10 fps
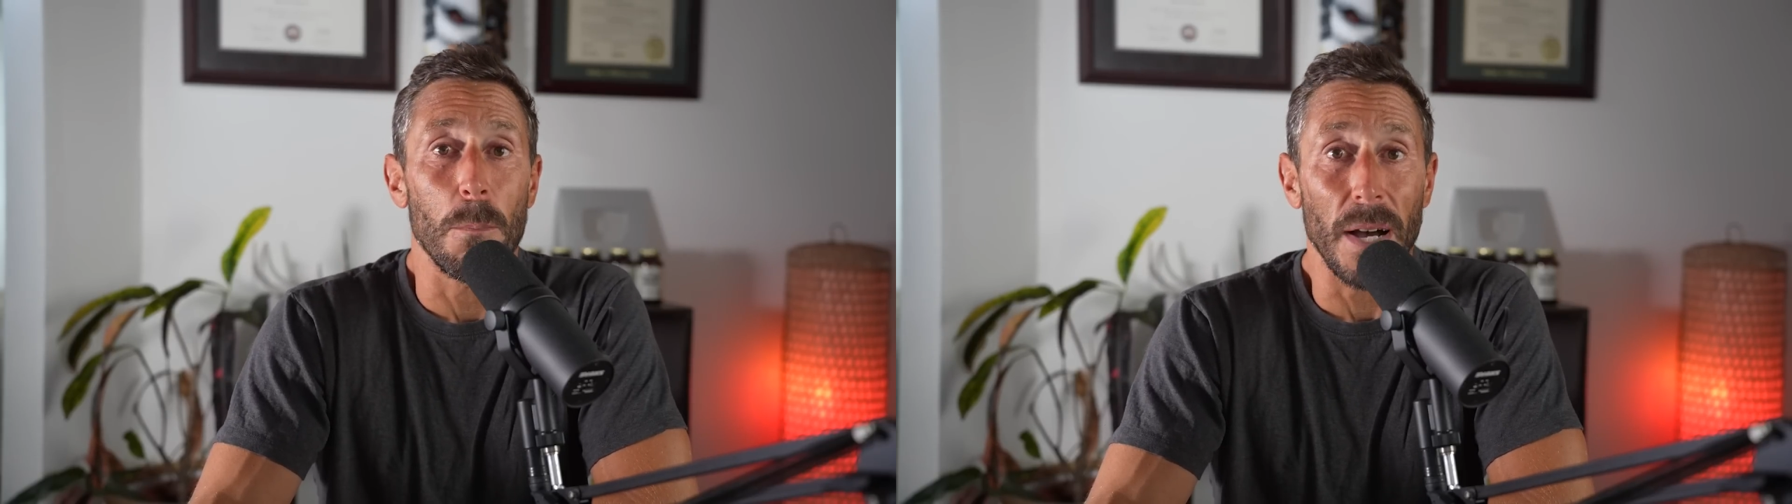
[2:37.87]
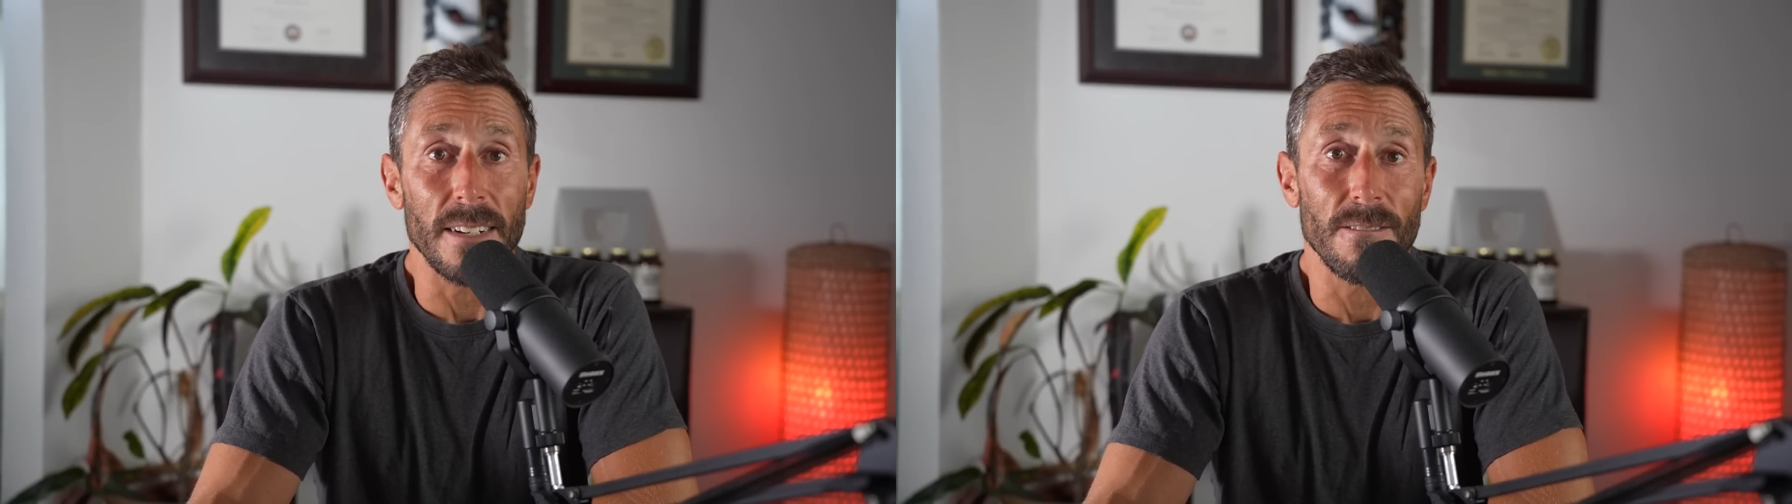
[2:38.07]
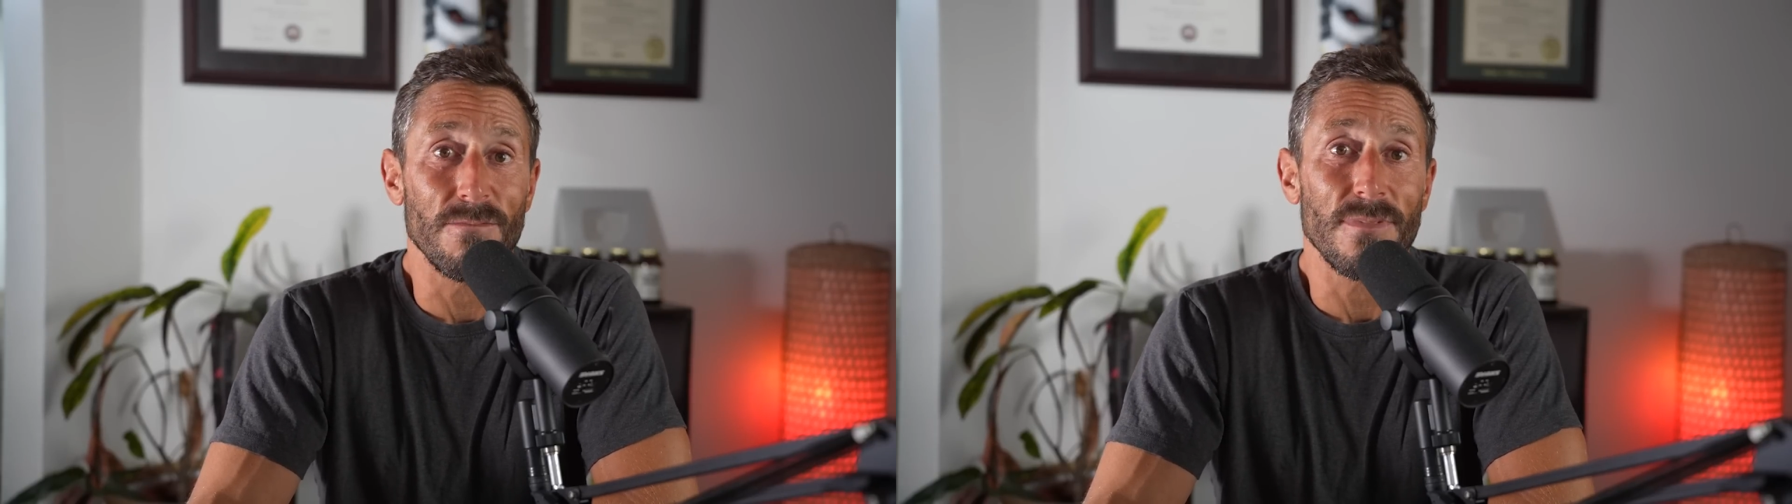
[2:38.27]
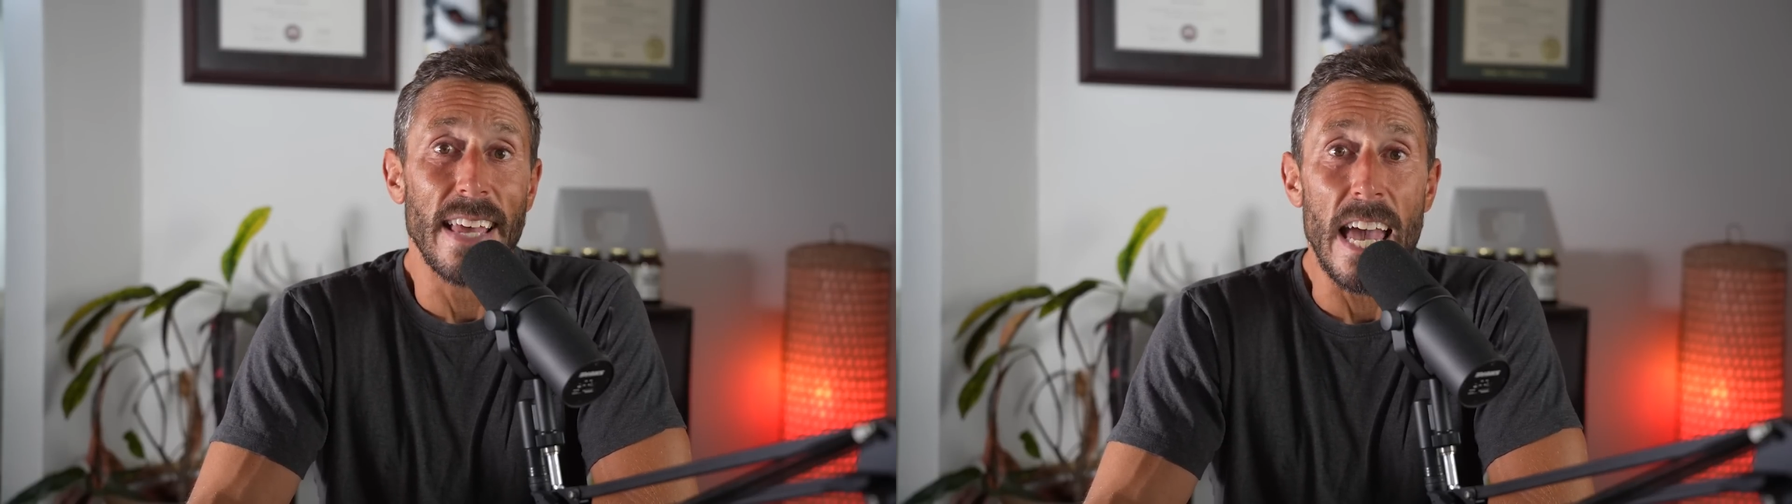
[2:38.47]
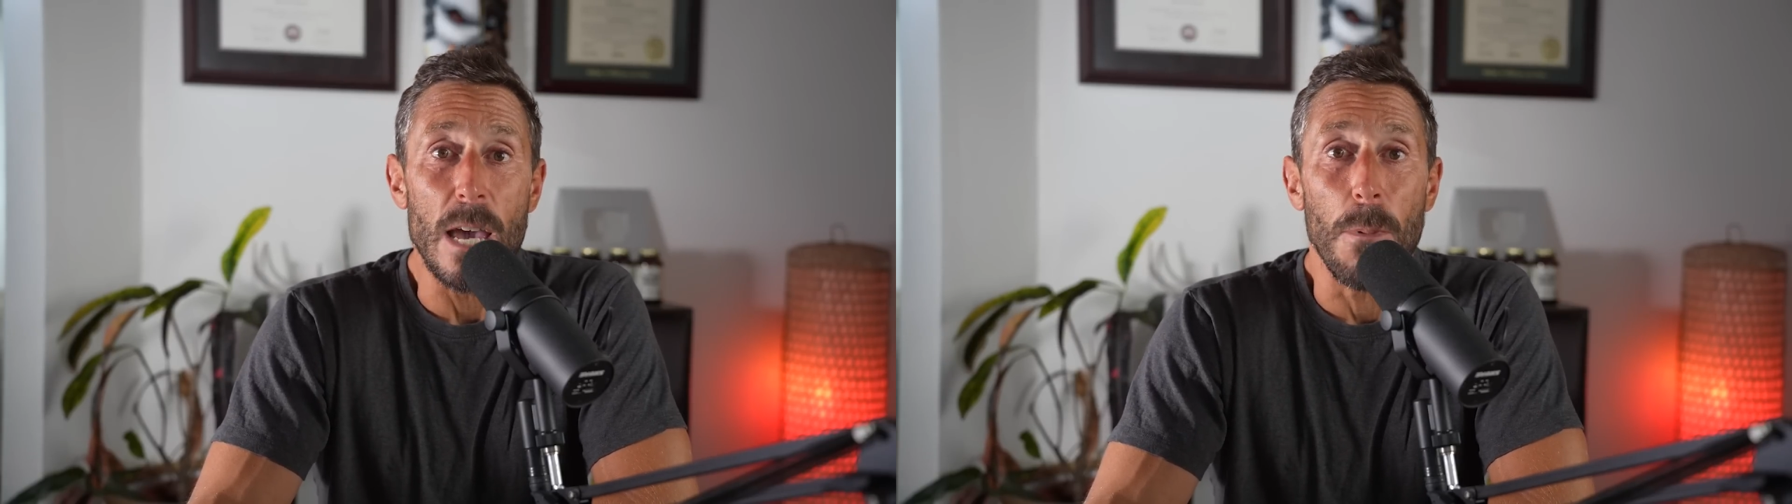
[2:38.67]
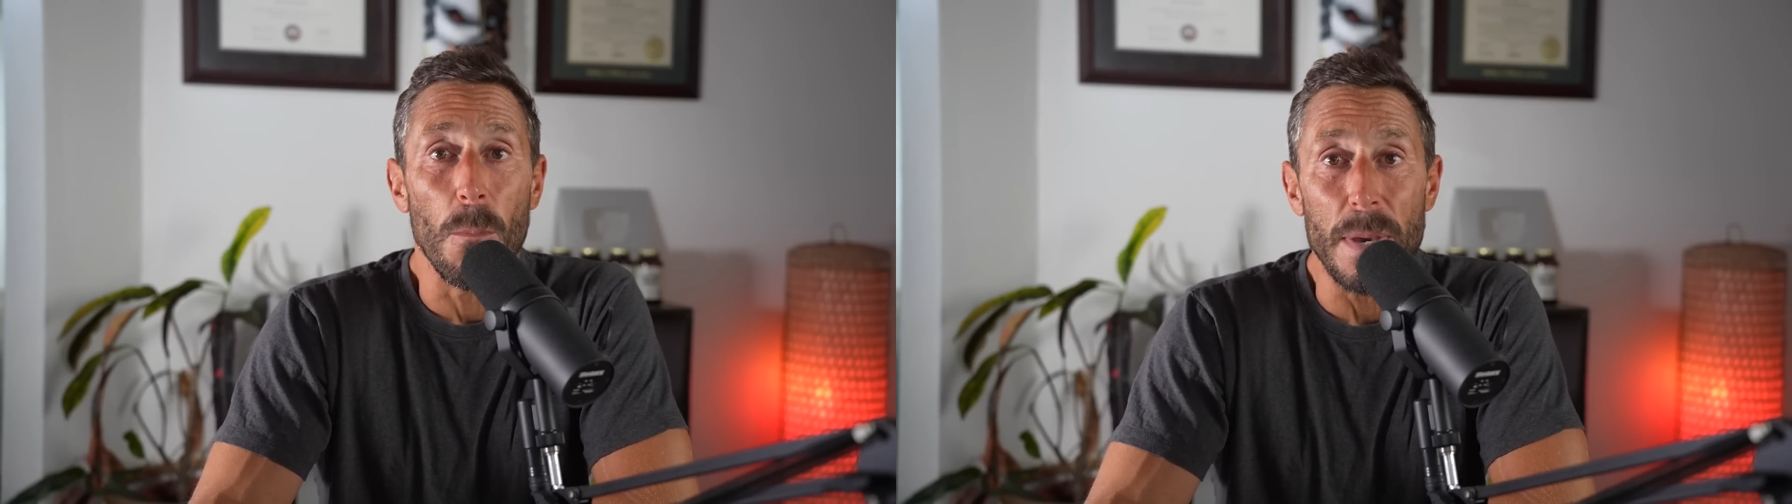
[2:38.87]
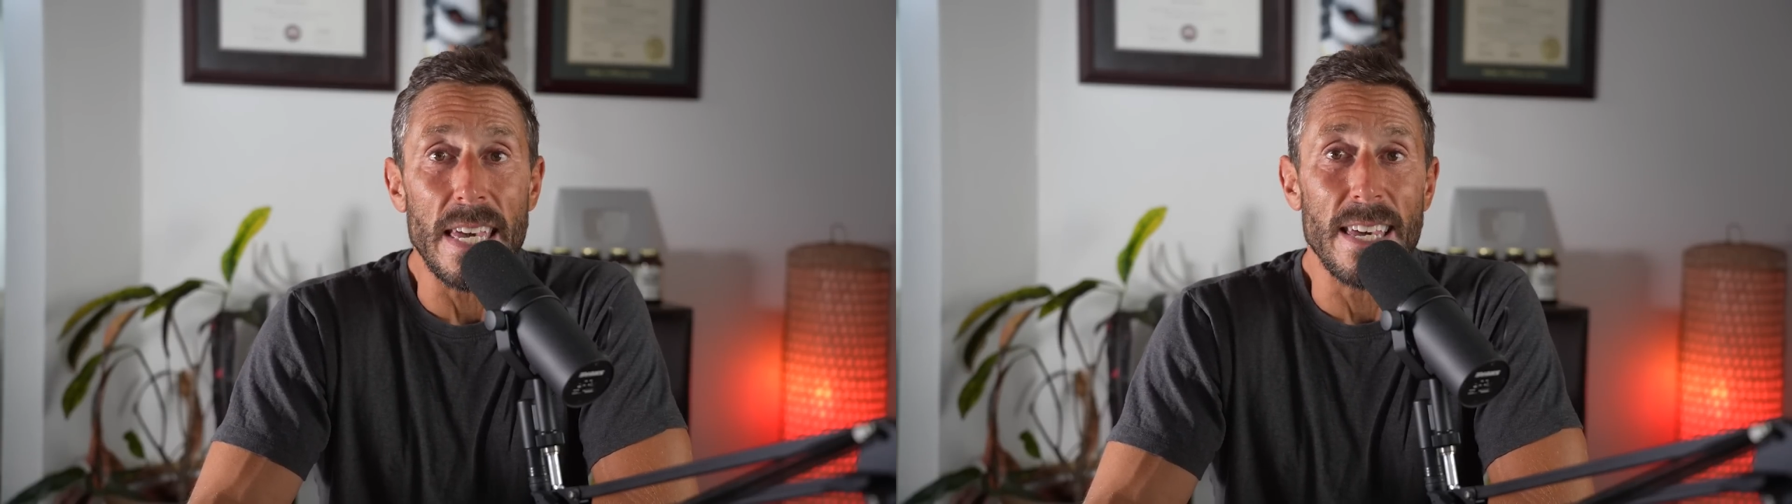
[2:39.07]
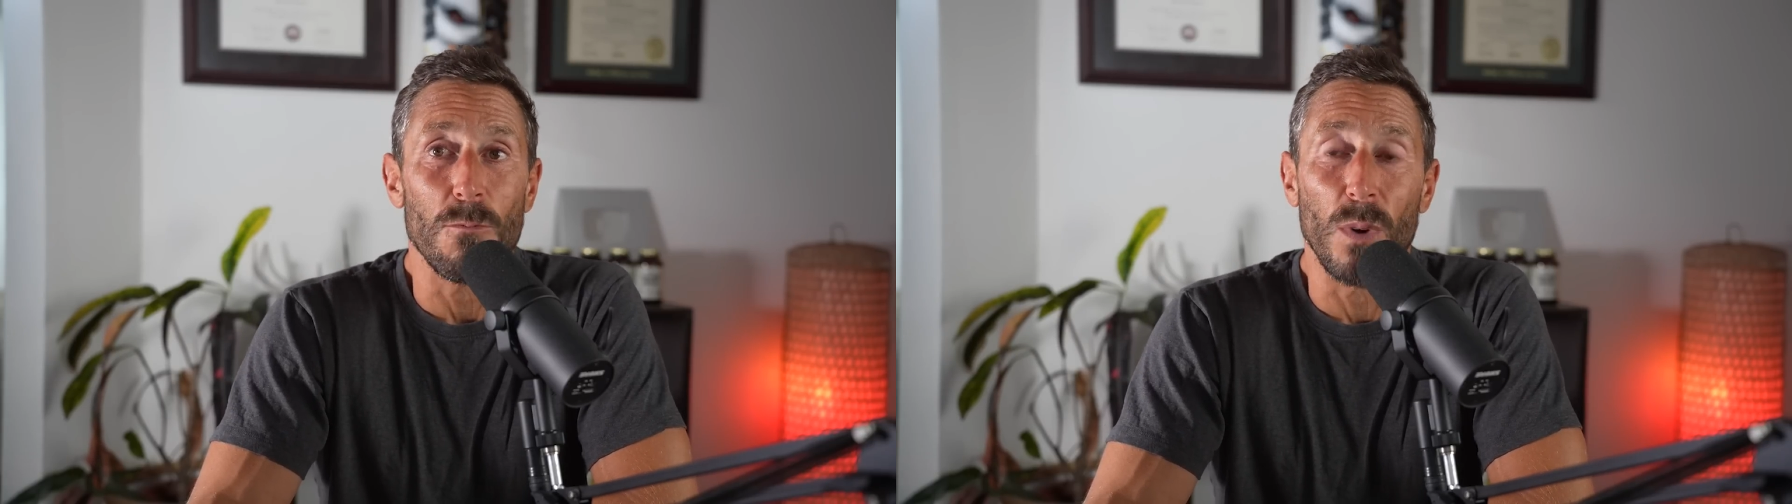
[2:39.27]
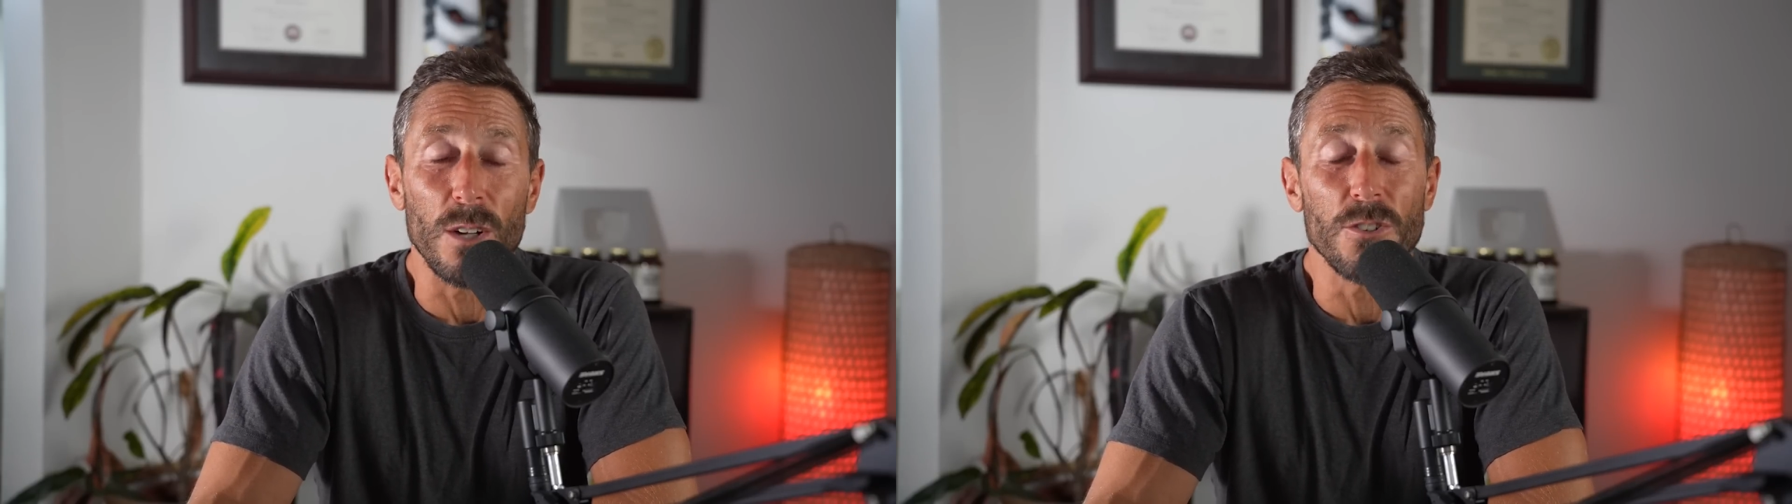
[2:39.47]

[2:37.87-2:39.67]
But ApoB will